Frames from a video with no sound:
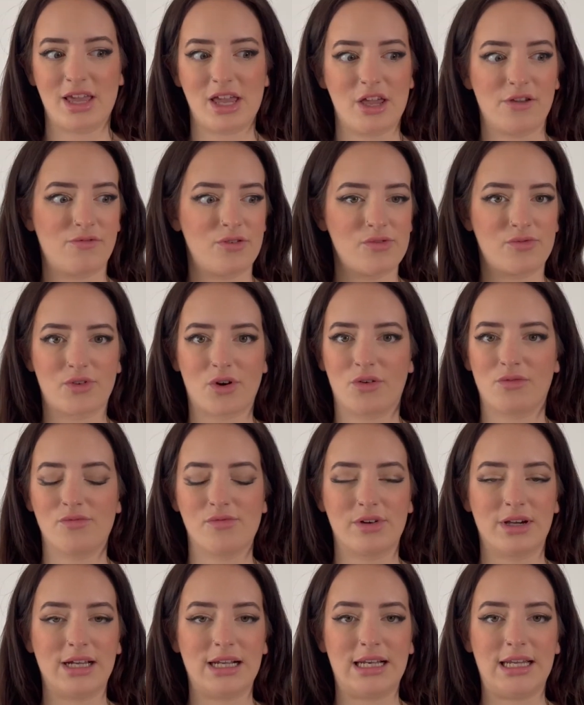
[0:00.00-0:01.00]
If you've got
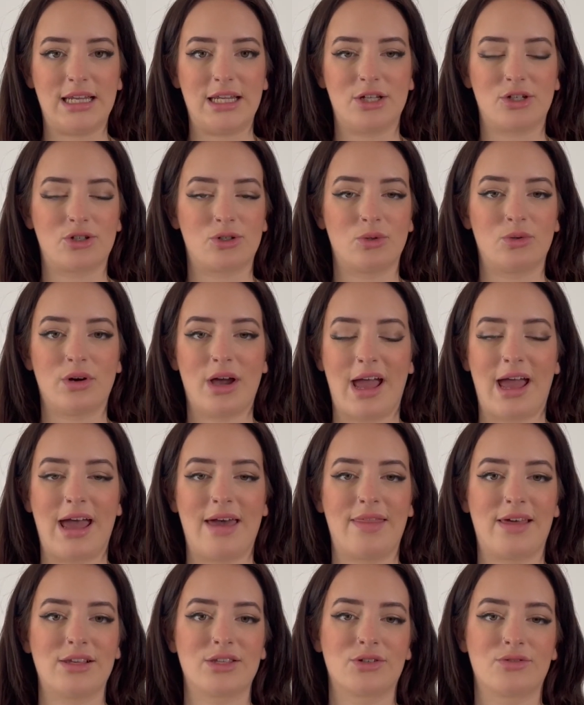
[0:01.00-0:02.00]
really short hair,
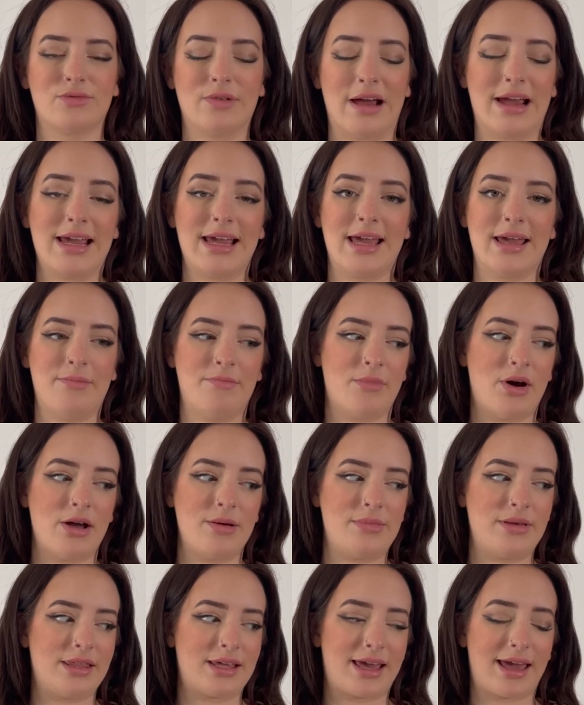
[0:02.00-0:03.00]
that's great. It
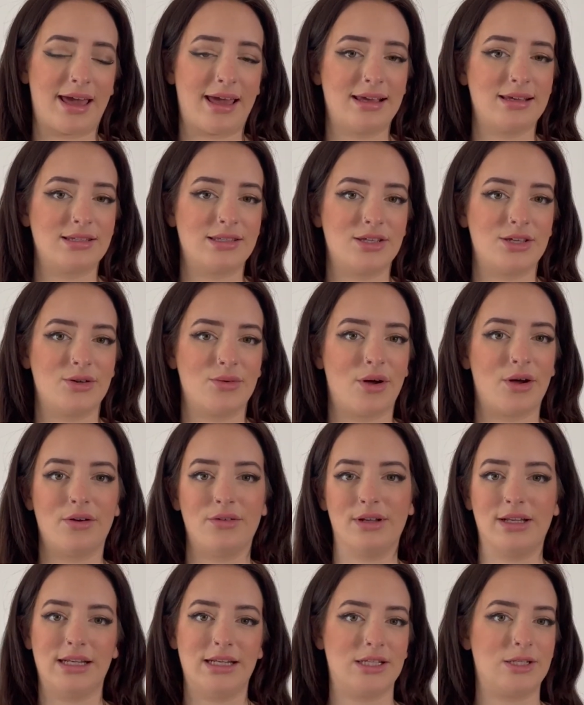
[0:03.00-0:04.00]
might be the case that you
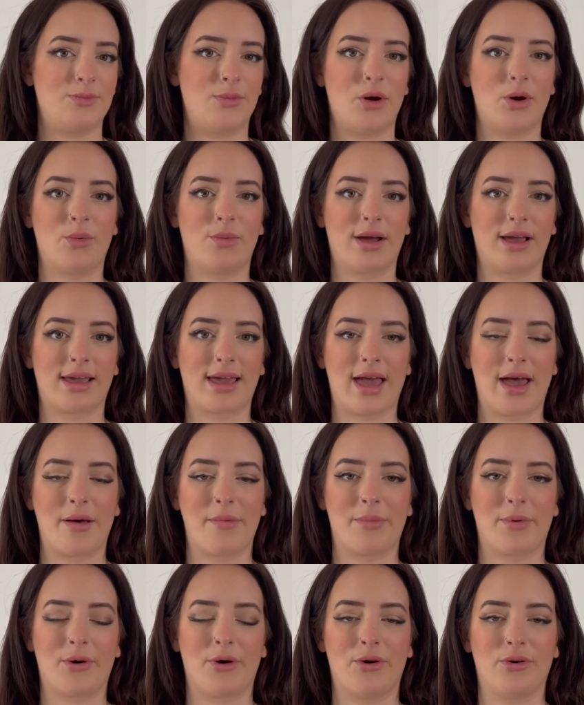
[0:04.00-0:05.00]
only need to put a wig
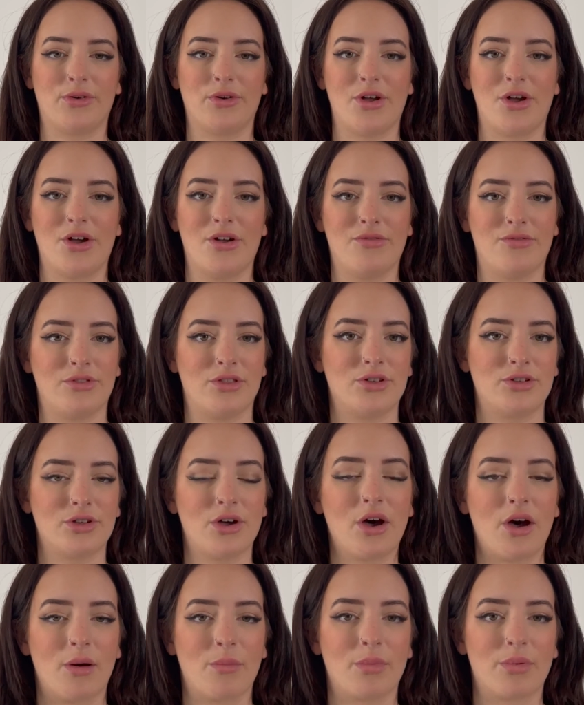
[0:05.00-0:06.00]
cap on over the
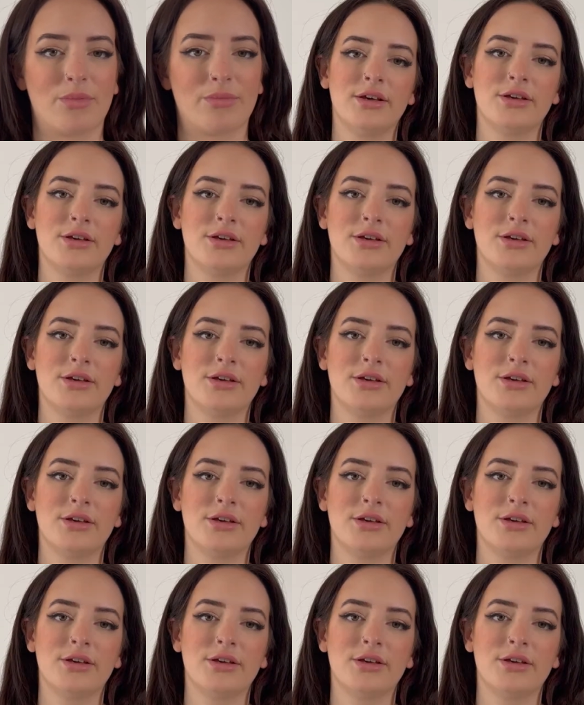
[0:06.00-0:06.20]
top.